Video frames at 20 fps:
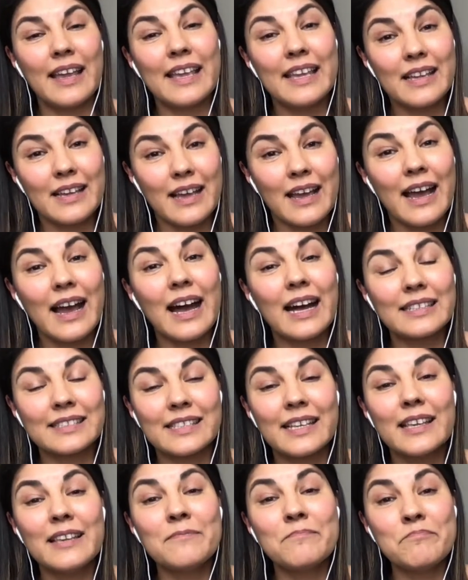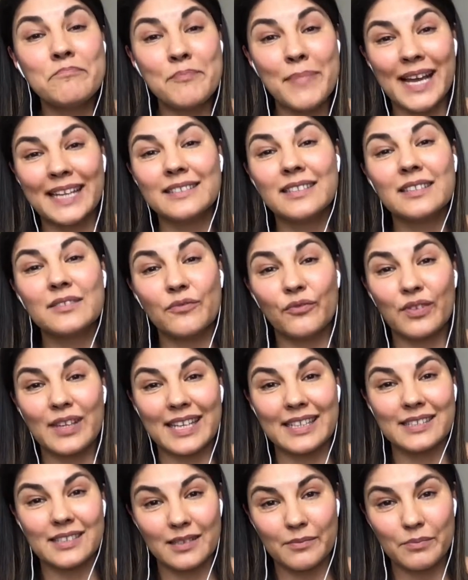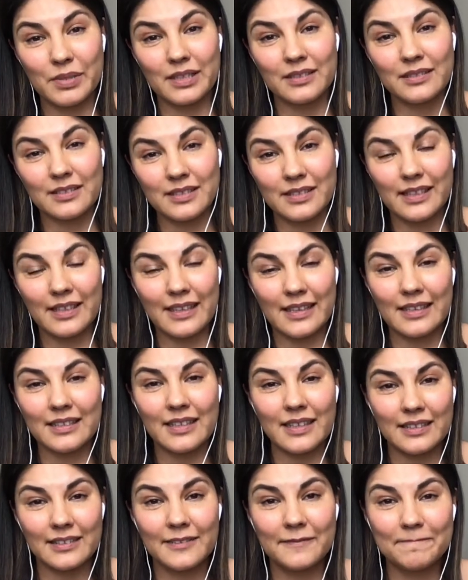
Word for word: has embedded flexibility in it.